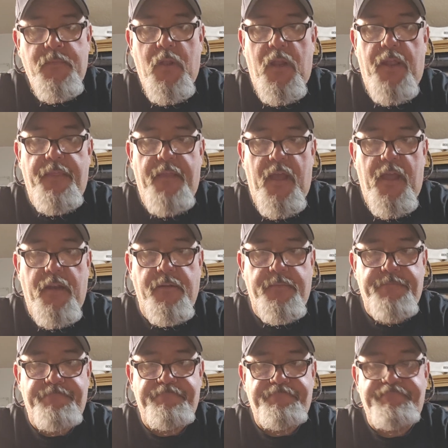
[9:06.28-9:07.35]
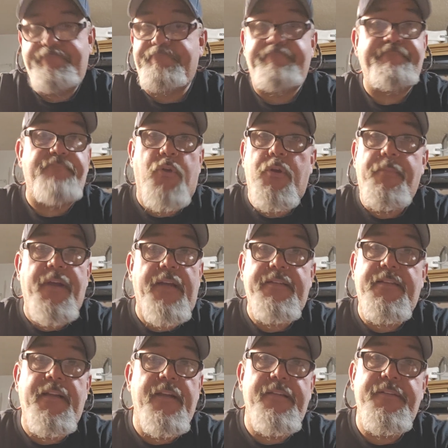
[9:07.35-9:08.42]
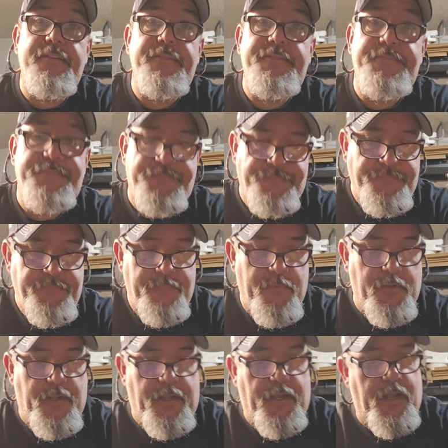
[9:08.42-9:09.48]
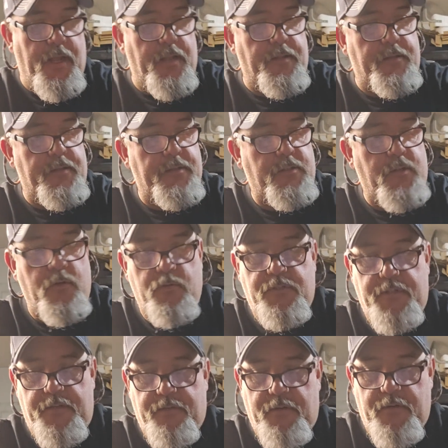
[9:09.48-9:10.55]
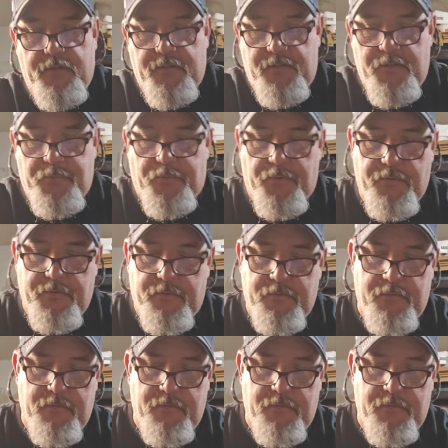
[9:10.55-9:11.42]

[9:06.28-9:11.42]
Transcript: And then put it back together. And this goes in real simple.